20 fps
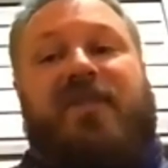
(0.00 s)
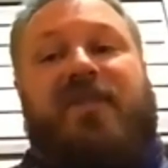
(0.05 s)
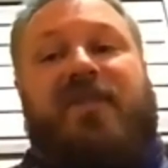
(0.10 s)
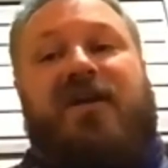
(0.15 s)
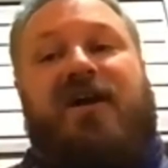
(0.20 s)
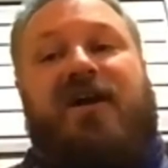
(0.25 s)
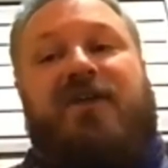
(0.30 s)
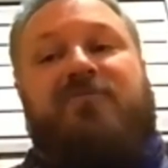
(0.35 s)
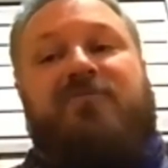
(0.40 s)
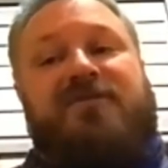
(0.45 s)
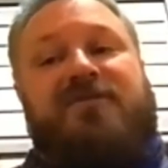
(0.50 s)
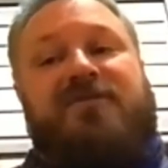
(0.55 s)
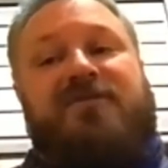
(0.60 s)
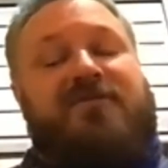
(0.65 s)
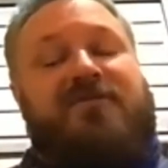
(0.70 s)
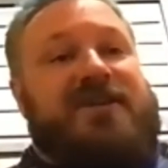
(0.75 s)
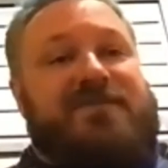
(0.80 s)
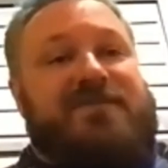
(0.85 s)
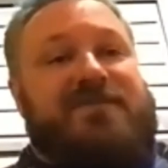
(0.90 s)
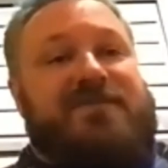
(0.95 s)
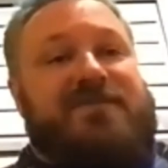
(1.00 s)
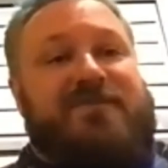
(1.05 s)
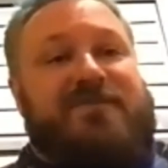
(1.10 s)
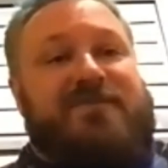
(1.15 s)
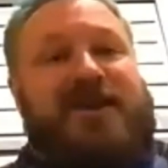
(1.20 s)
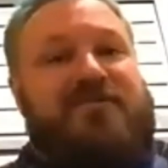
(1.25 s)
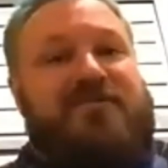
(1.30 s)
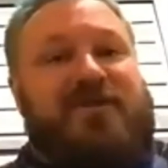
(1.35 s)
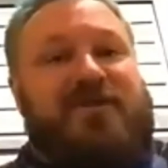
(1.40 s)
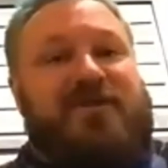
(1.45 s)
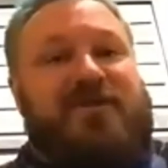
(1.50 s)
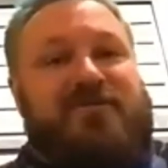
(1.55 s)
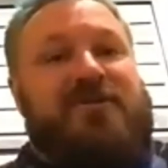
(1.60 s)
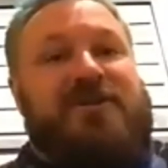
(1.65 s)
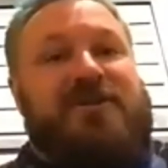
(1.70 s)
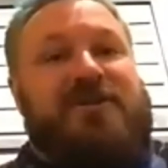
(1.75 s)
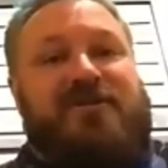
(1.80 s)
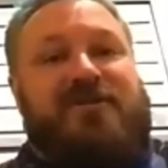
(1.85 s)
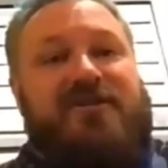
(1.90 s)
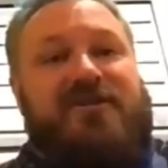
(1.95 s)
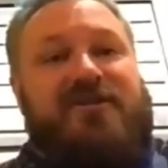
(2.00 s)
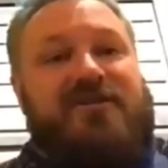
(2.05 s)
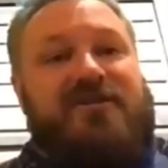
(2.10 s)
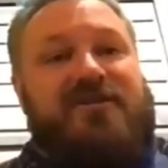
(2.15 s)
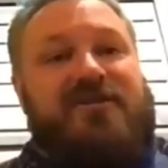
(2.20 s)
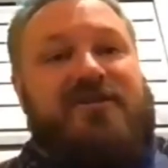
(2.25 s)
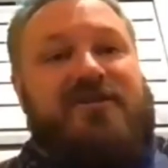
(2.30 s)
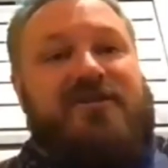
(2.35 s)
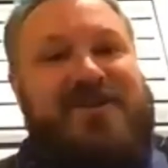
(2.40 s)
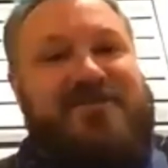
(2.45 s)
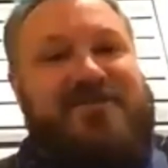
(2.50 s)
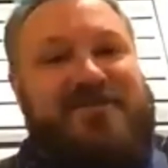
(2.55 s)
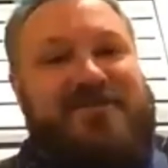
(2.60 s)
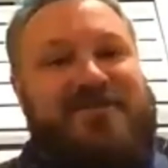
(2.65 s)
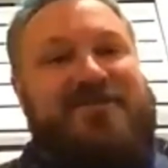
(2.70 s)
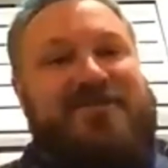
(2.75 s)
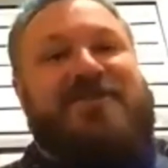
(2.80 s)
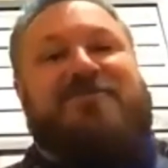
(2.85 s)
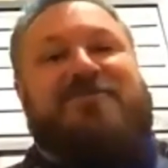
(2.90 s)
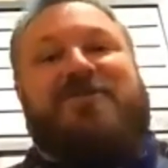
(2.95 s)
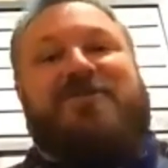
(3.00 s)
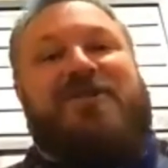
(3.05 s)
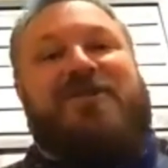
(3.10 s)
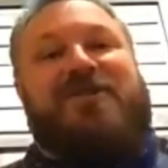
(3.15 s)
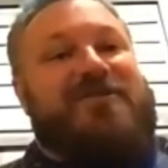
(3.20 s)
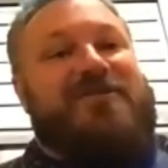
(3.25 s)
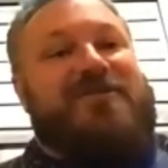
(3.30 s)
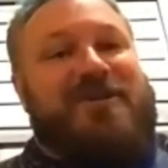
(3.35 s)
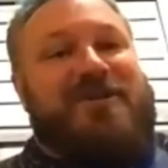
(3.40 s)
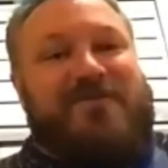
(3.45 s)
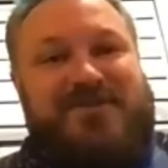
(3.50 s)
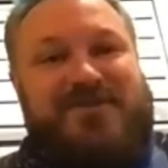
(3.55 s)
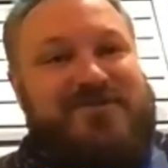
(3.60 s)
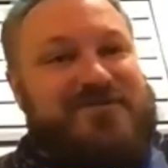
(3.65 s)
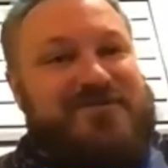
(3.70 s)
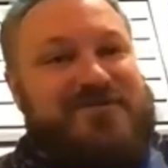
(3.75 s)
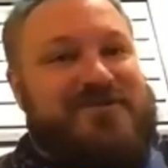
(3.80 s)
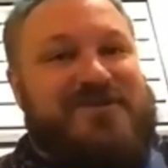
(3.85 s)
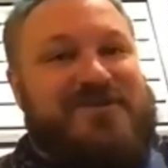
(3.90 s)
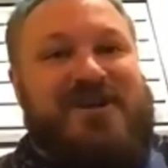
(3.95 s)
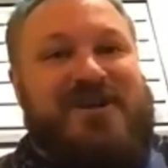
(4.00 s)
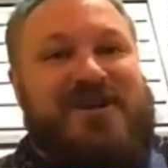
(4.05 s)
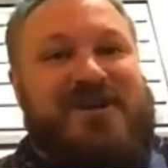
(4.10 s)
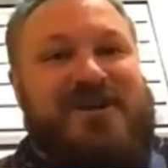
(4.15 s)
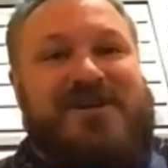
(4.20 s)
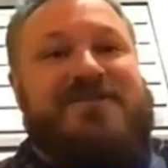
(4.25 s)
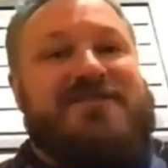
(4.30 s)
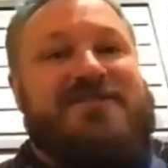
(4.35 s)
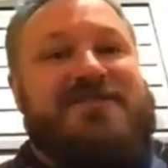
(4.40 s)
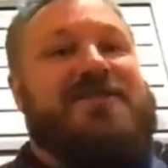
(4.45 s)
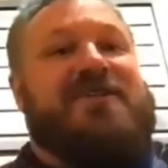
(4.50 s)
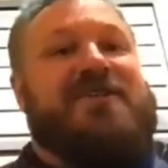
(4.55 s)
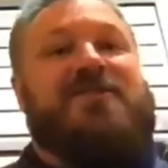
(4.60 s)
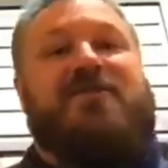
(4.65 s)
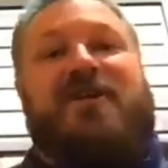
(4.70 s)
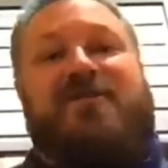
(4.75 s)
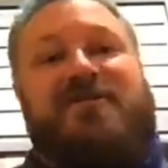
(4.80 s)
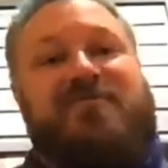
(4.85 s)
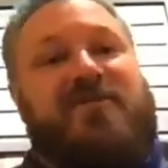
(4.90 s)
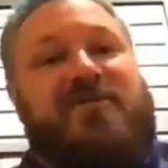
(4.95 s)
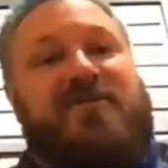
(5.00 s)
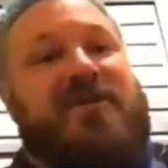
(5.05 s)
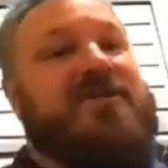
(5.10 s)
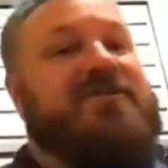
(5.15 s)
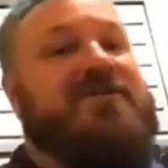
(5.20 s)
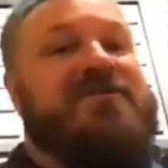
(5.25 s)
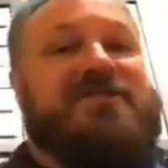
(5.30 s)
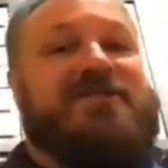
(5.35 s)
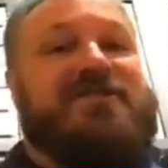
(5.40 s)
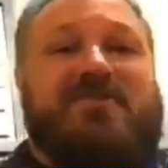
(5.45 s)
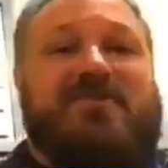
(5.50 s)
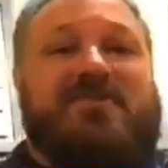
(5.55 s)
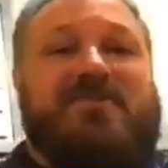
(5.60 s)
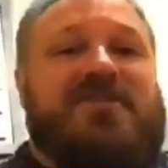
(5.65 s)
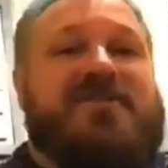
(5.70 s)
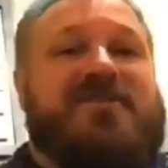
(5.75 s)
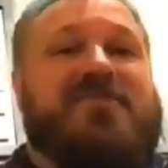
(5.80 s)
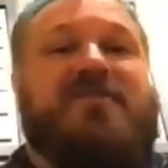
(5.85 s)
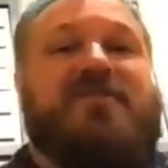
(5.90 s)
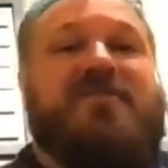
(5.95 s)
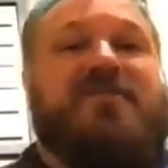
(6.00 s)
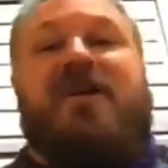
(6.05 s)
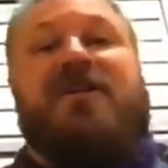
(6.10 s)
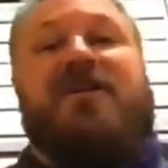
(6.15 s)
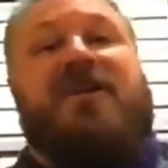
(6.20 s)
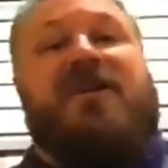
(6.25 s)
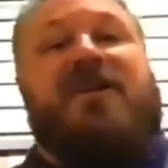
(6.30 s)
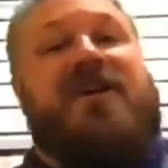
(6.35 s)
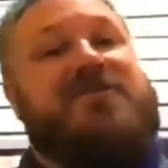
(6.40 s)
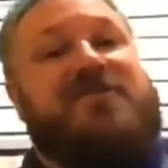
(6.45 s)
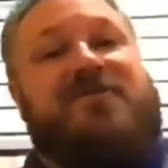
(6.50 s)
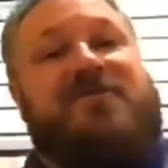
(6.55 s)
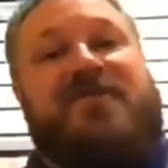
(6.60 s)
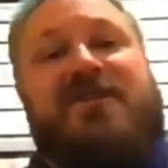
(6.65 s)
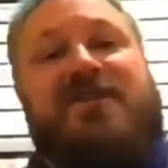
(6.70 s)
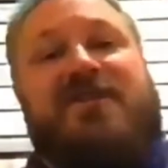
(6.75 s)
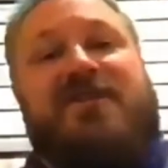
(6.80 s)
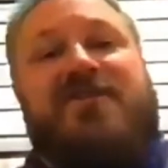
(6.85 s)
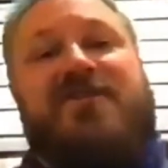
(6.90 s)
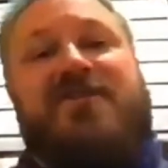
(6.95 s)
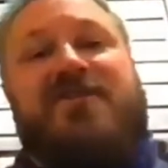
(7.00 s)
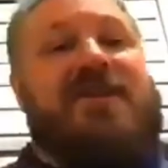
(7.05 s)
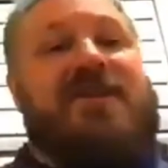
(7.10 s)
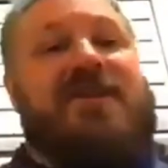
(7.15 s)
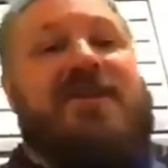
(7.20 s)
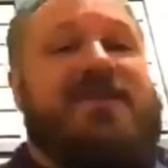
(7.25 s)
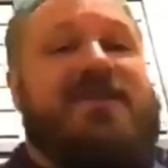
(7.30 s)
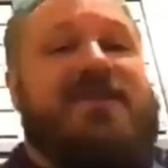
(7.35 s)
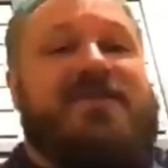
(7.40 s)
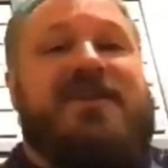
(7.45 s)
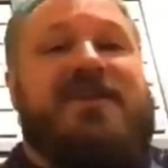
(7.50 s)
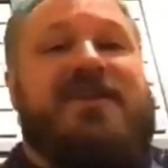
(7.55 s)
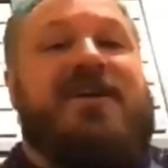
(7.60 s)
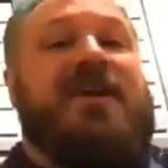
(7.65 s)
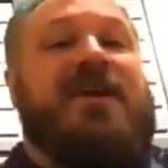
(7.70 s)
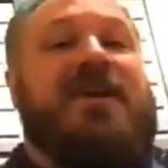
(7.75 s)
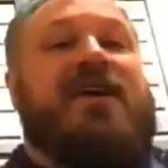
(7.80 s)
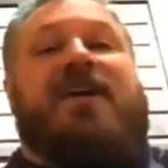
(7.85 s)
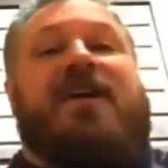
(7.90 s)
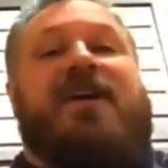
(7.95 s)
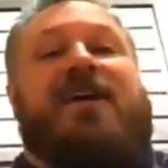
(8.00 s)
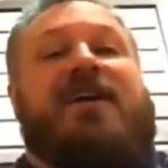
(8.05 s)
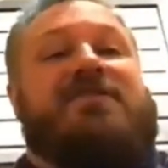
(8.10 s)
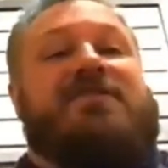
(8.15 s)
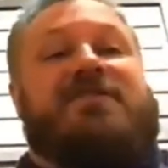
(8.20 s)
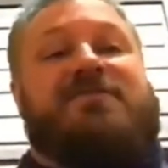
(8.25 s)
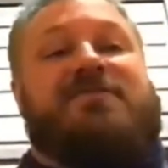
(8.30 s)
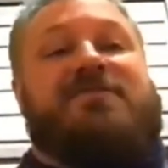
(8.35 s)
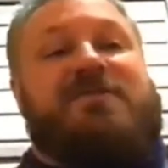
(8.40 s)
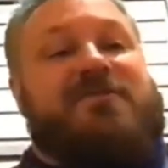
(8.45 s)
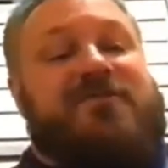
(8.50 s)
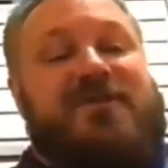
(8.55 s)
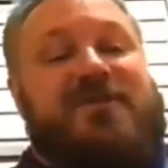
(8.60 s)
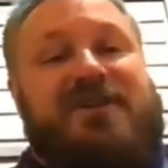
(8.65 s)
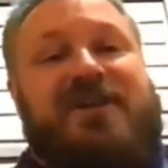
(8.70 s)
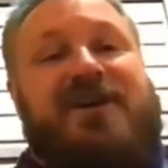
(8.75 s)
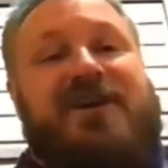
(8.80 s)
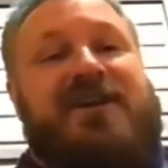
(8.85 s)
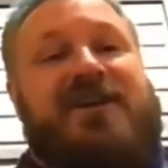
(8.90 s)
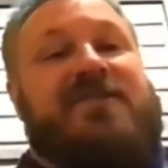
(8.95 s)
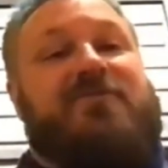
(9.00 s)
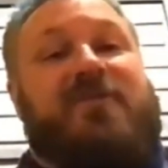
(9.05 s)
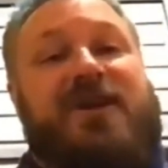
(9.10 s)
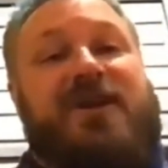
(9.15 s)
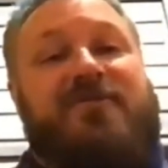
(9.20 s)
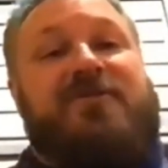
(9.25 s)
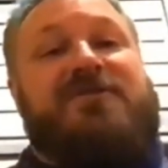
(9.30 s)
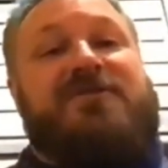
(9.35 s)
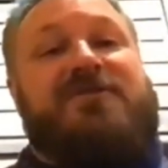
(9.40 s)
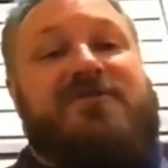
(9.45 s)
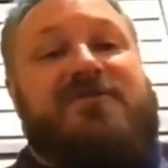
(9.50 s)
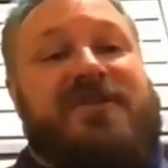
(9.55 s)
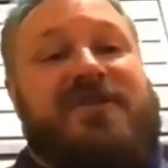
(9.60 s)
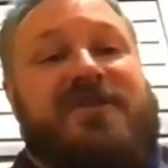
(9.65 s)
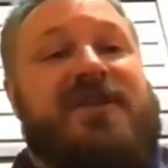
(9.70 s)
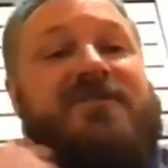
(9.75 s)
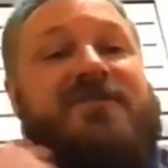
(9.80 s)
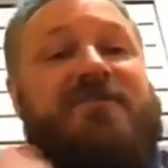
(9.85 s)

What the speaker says: I really want to get back to a point where we can all get together, like we all love to do in Wisconsin, at a crowded bar or supper club, concert venue, anything, and just be free again. And the way we do that is